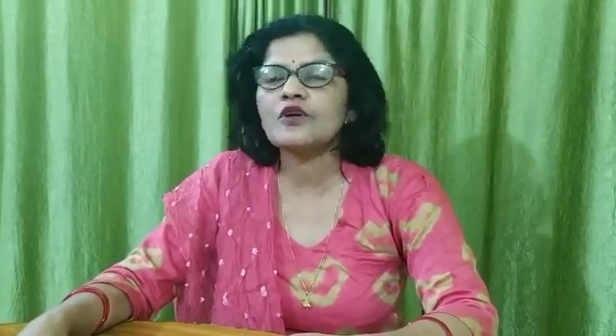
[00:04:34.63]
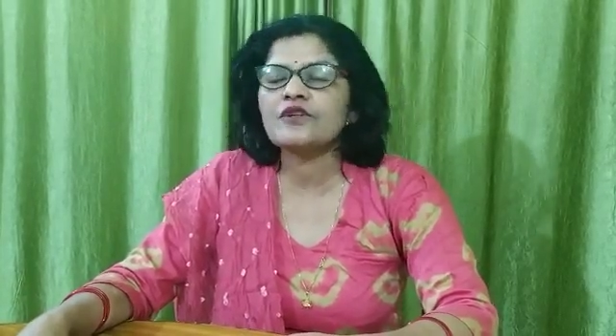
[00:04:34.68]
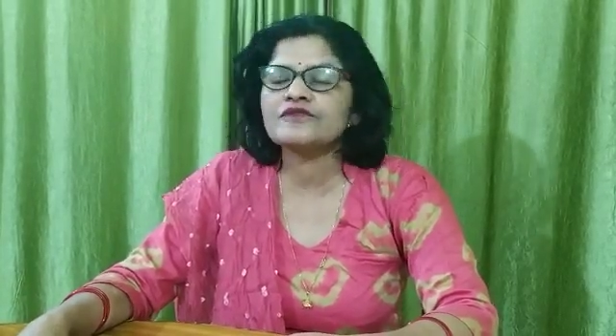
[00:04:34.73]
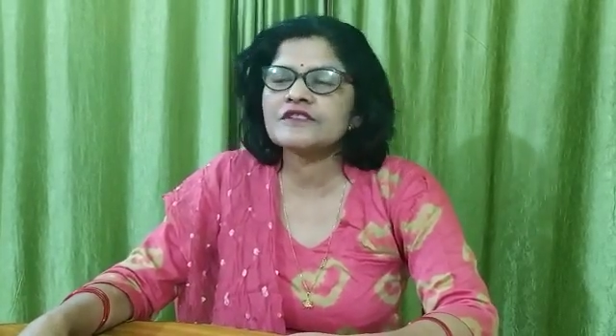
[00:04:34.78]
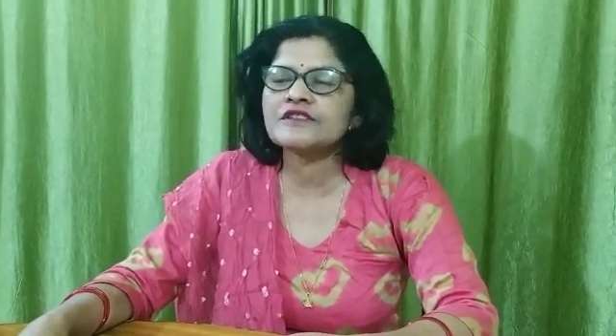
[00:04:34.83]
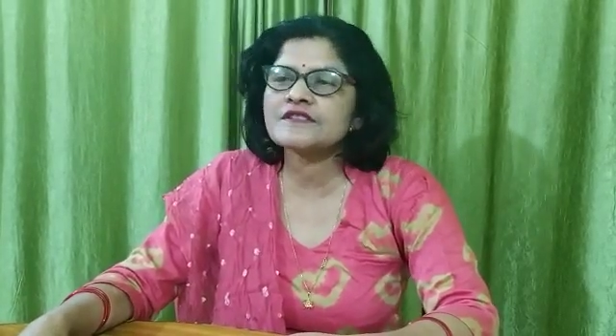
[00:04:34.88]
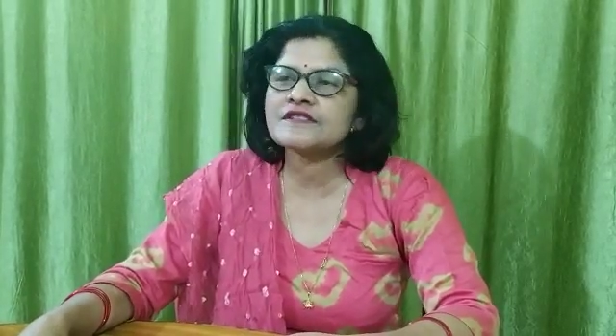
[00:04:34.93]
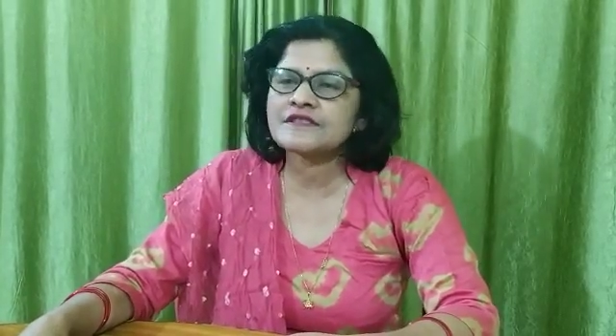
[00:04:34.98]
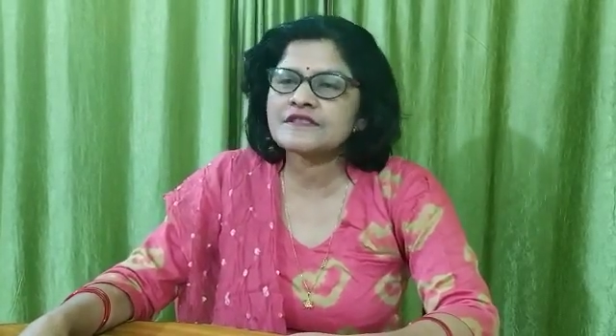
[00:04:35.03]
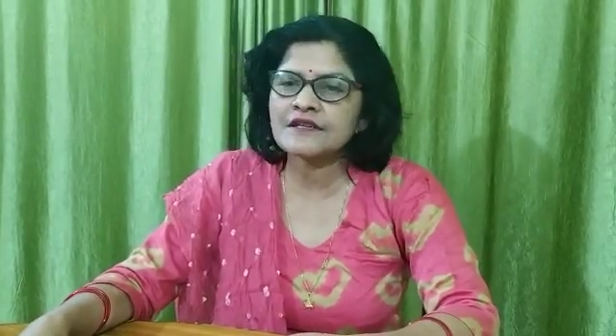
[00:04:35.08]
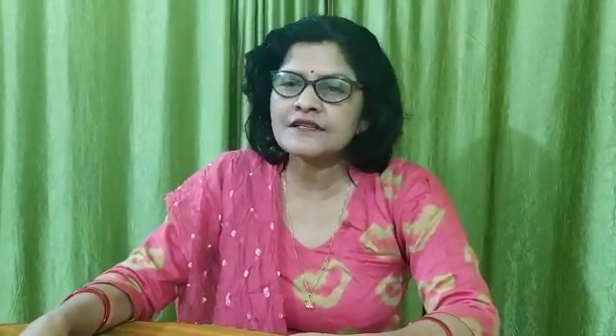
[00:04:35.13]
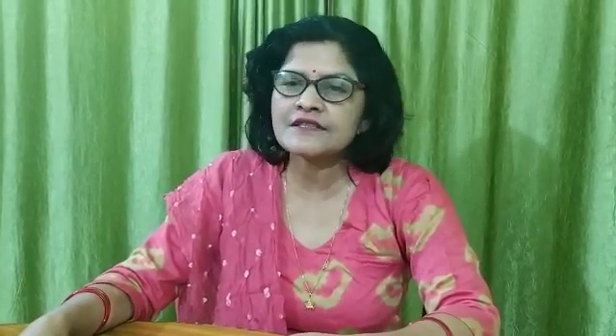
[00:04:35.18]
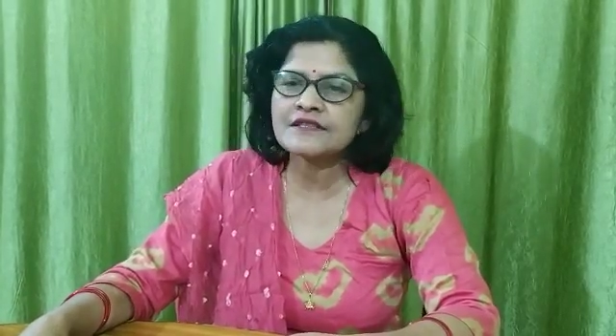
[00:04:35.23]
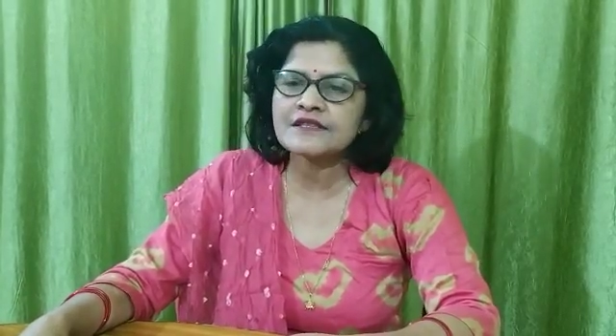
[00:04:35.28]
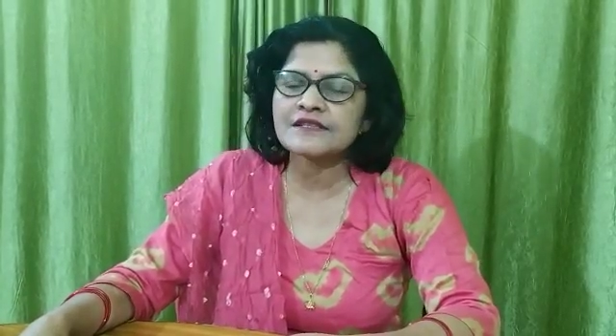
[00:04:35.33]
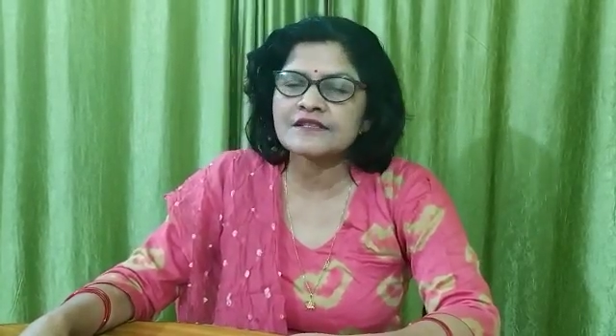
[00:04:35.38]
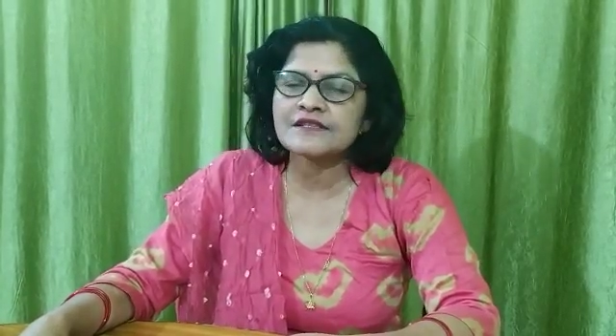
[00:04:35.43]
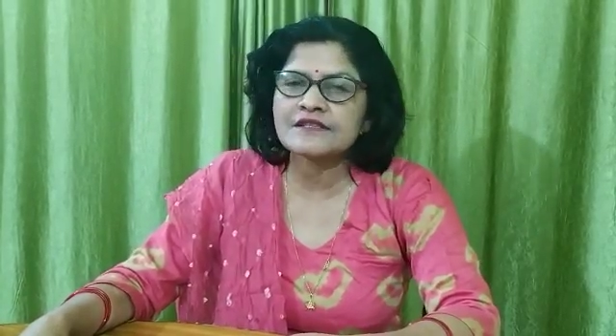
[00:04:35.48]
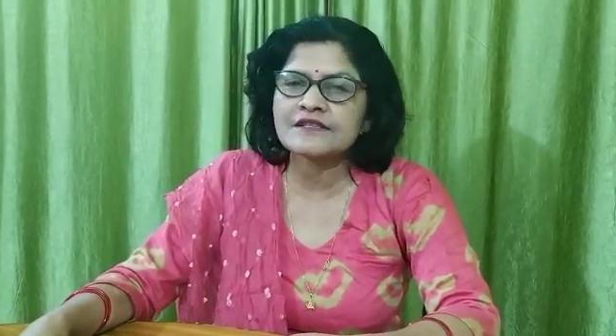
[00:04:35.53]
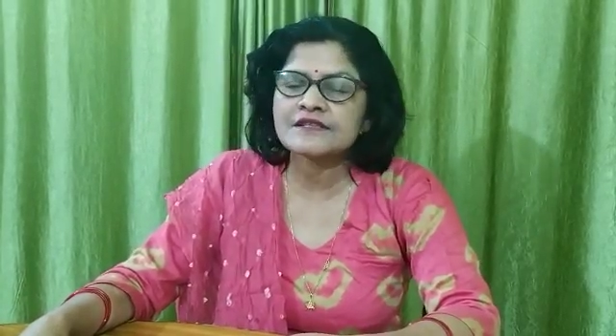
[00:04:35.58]
of the
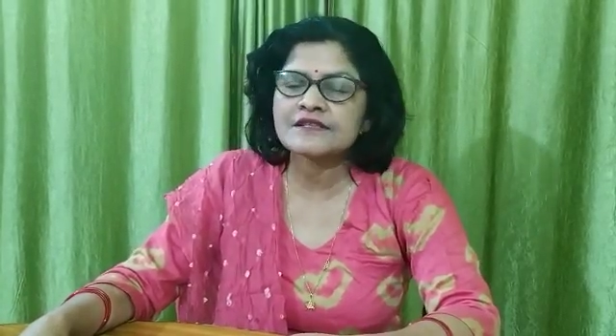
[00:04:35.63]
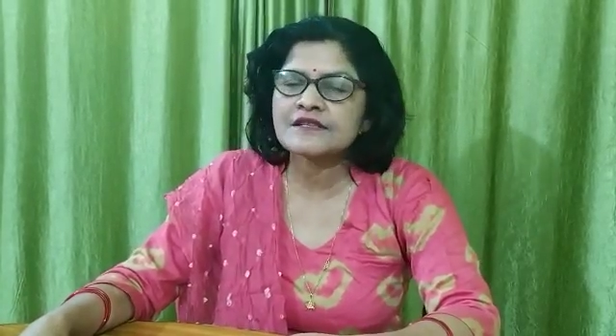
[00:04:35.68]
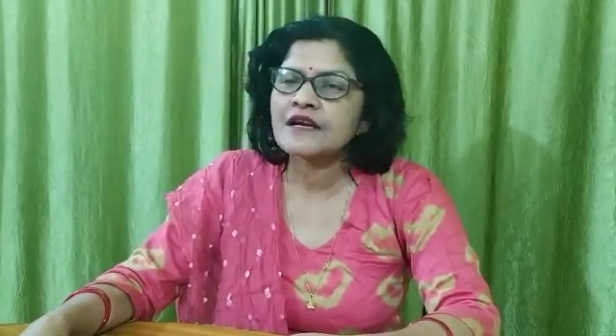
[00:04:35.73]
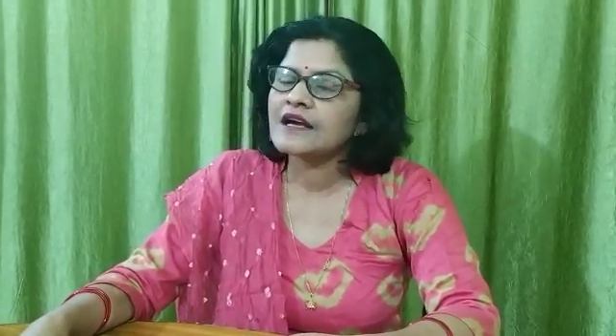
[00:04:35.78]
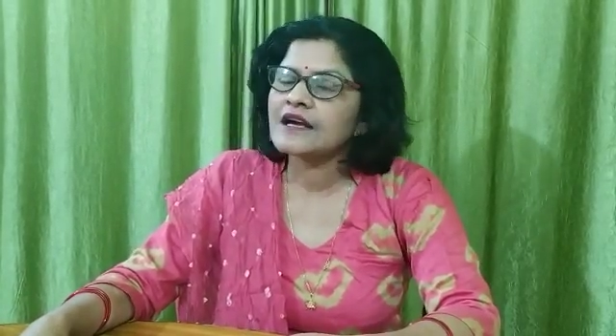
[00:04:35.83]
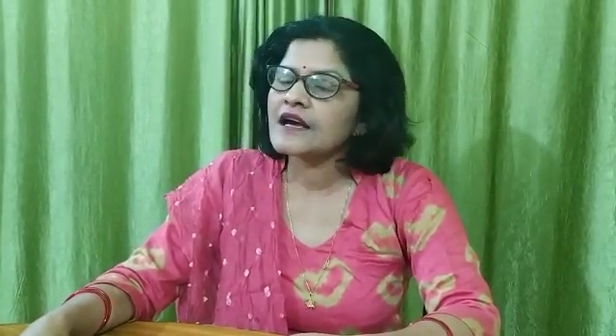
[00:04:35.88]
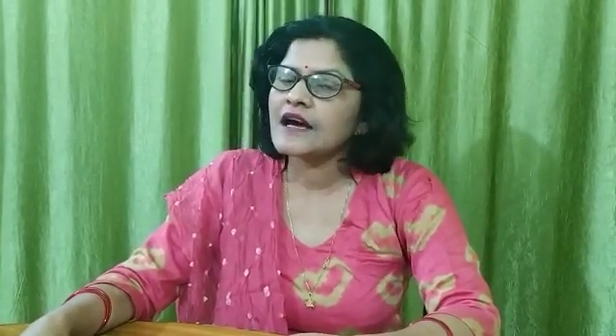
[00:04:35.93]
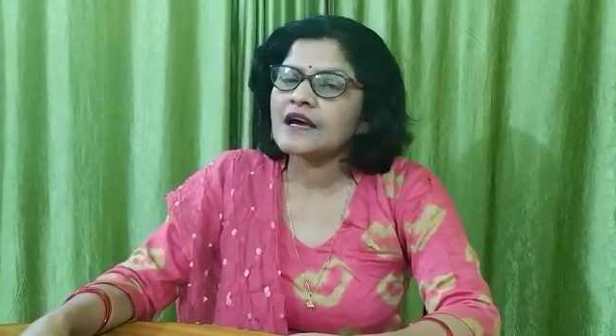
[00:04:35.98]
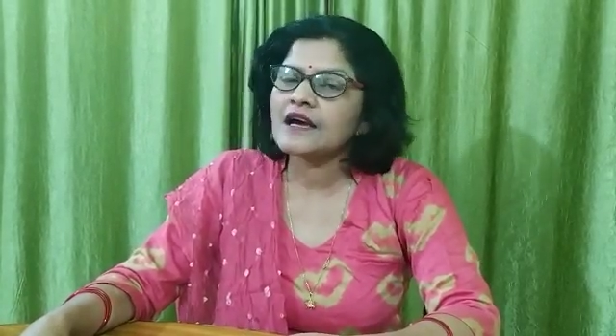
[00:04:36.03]
sentence.